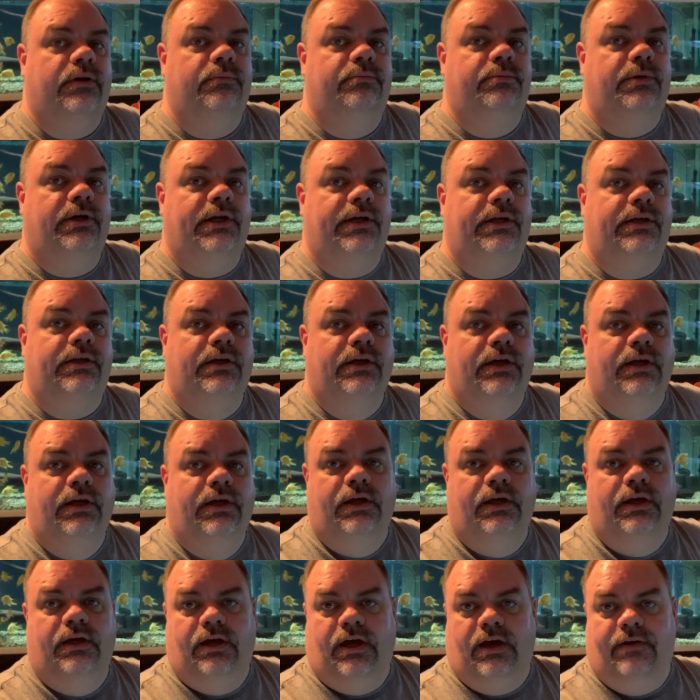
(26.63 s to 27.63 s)
But
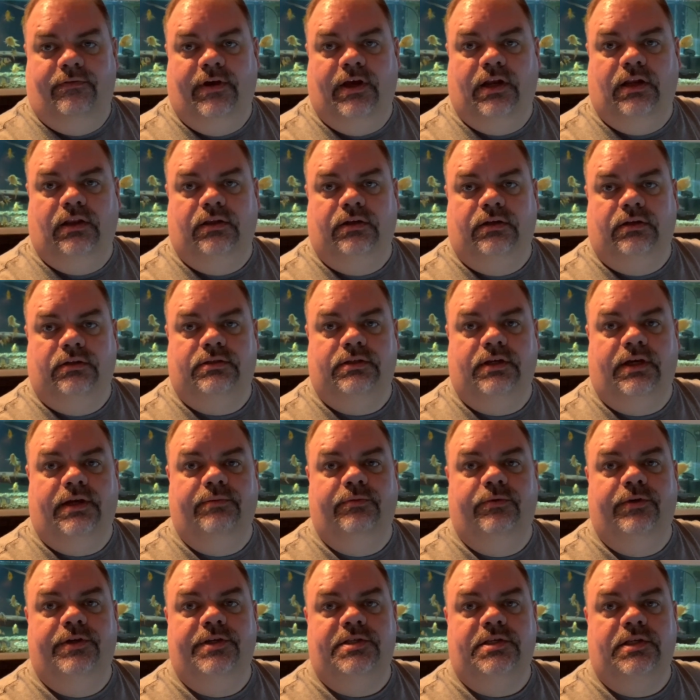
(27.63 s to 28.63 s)
I've had a little time
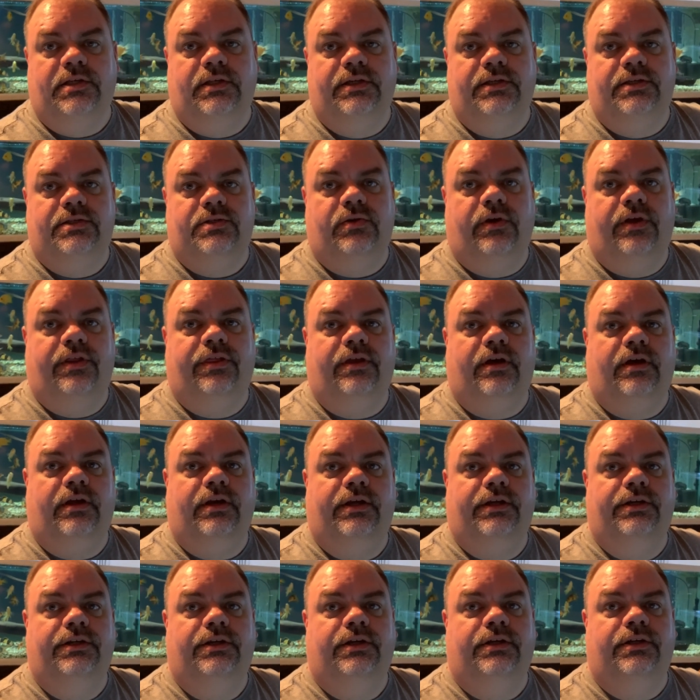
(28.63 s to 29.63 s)
recently, so I thought
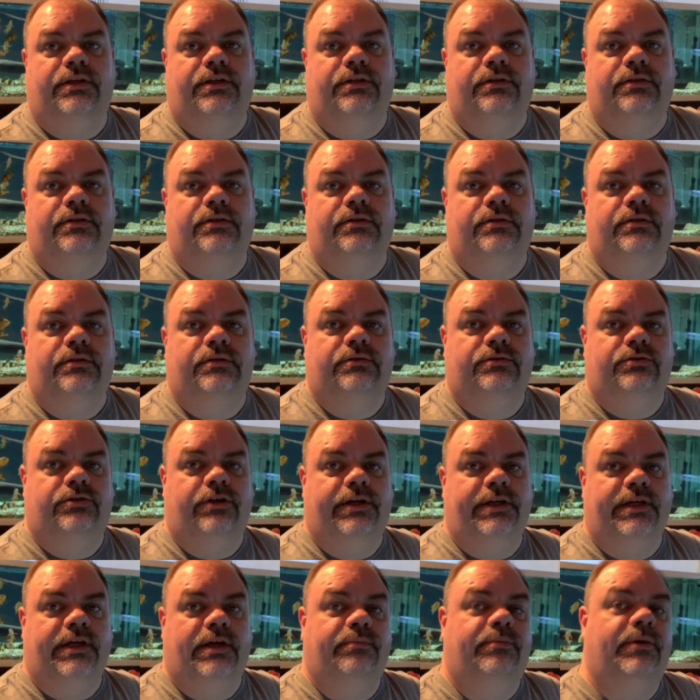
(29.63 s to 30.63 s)
I'd uh, try
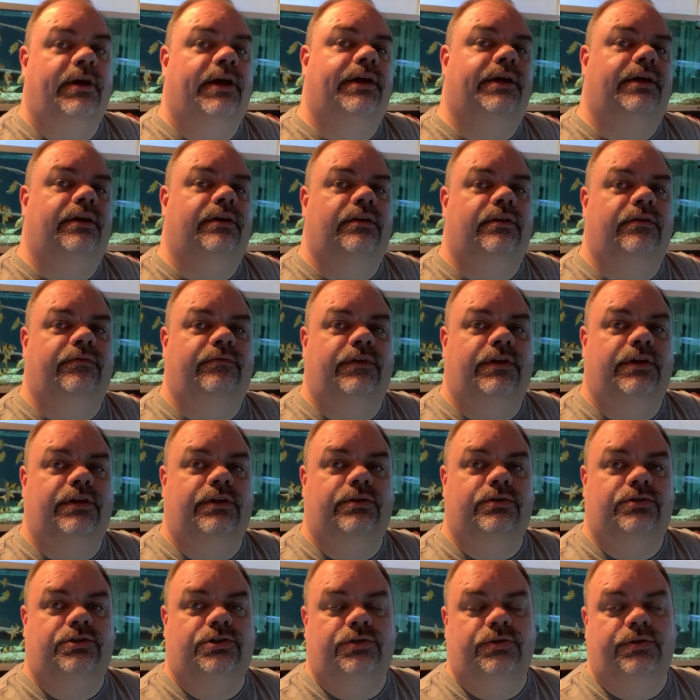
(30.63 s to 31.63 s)
to get back into the
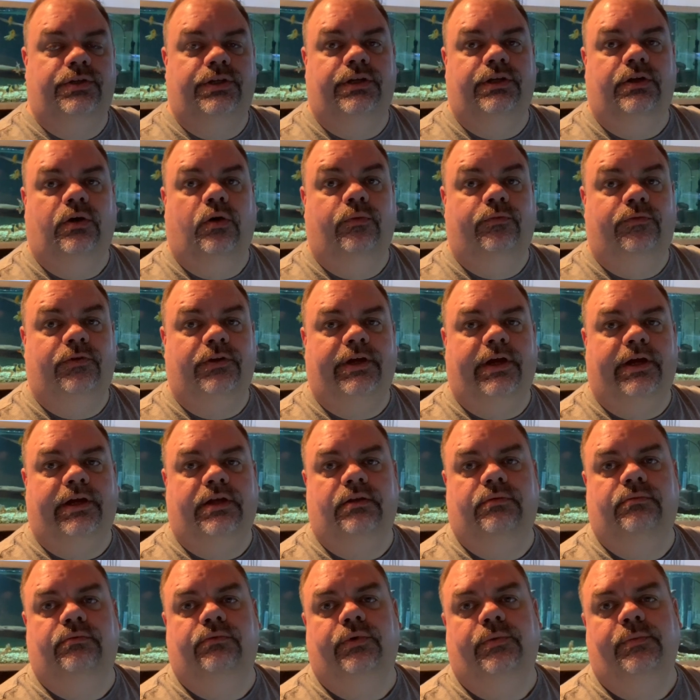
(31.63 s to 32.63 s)
video shooting. Hopefully I
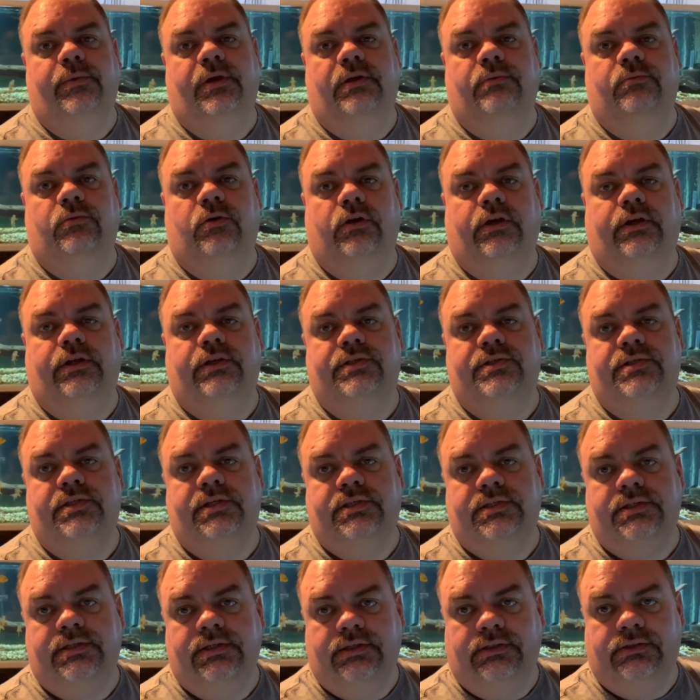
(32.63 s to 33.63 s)
can remain more
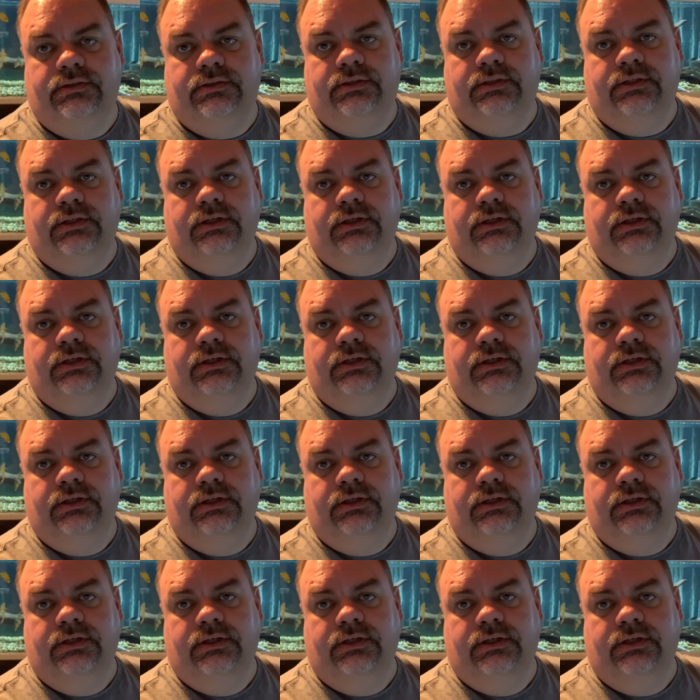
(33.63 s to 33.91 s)
consistent